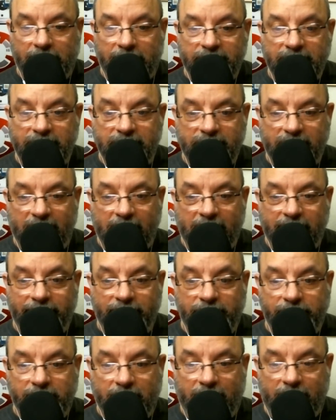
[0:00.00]
since they have a
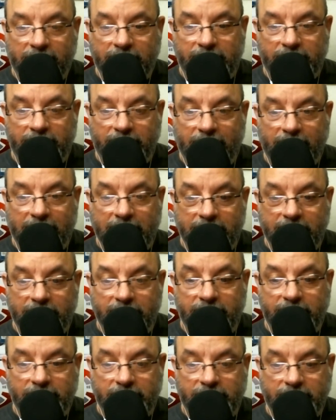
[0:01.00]
new doctor
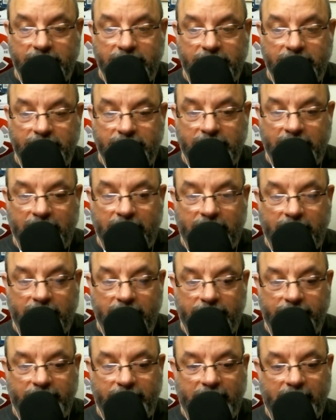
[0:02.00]
and
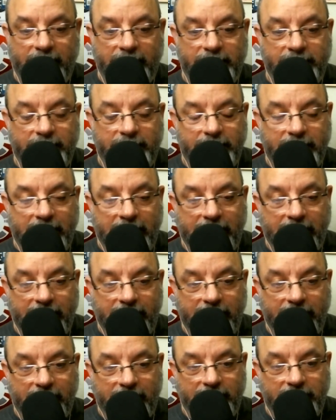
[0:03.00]
all of that.
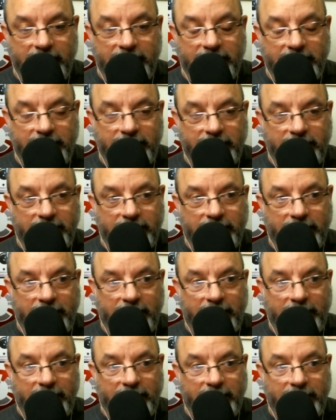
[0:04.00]
And
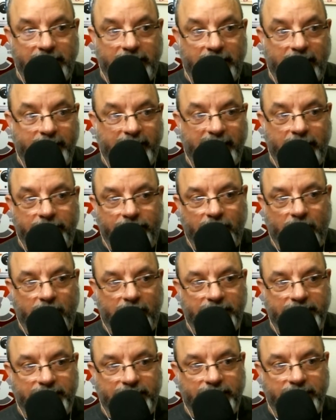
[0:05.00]
I mean, of
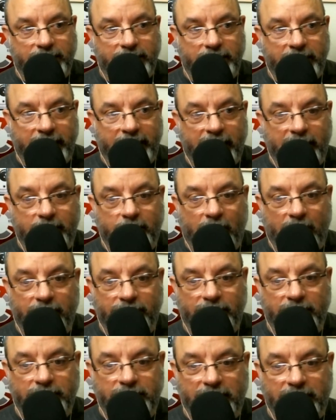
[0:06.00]
course, again,
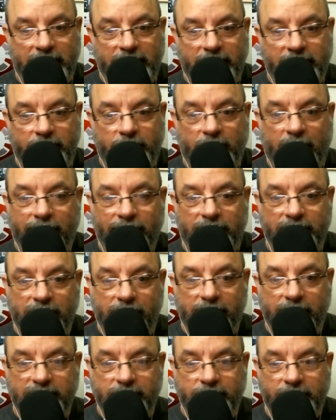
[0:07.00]
Marvel. Marvel is
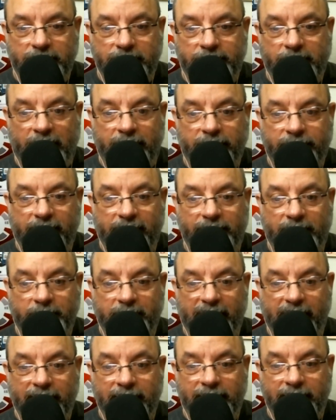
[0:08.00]
always my favorite
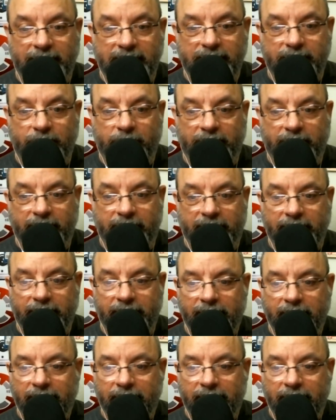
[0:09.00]
panel. It's the one that